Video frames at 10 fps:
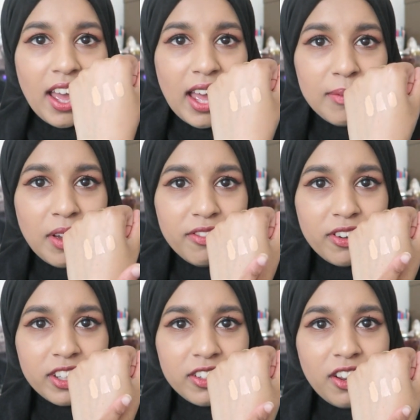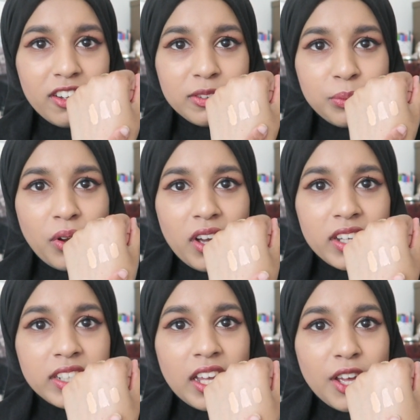I've got the Nars
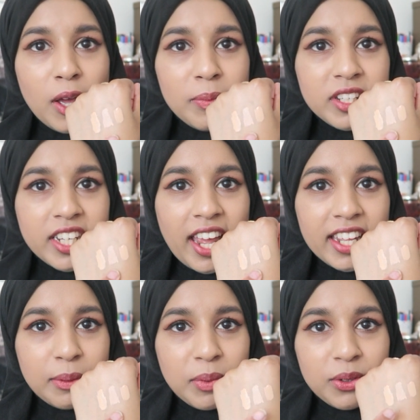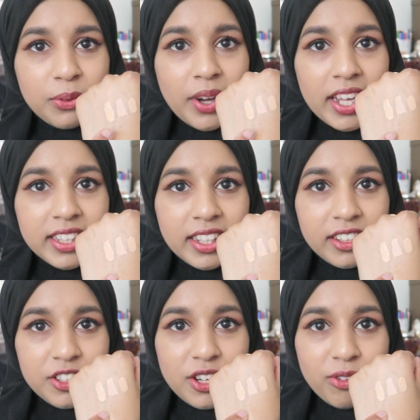one, Urban Decay in the middle, and then
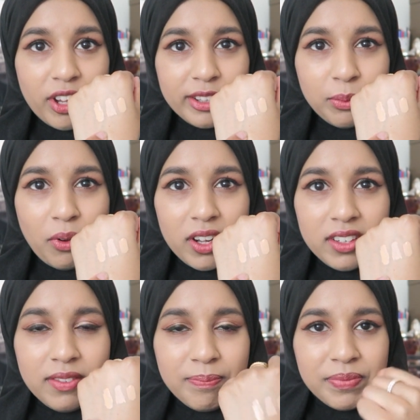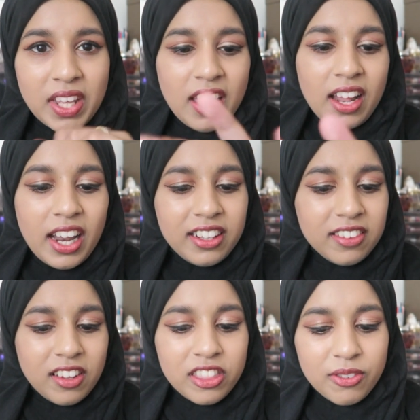the Too Faced one. Like,
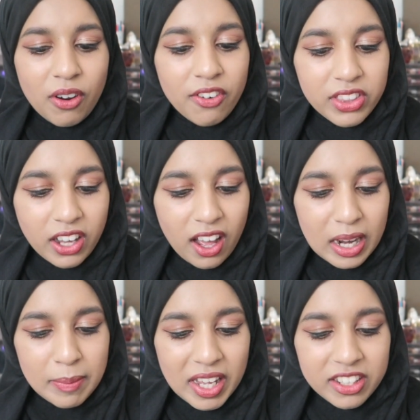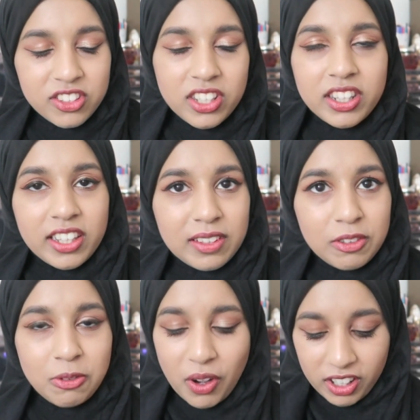there's nothing wrong with the colour match. They seem
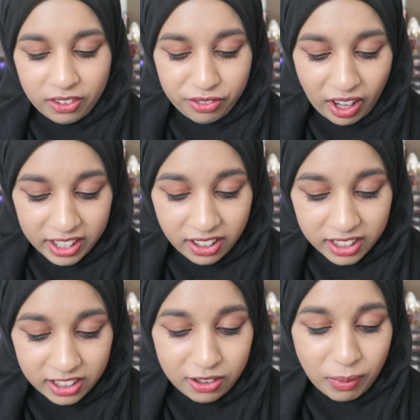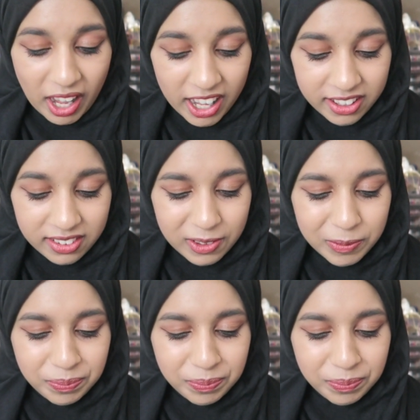to work fine underneath my eyes.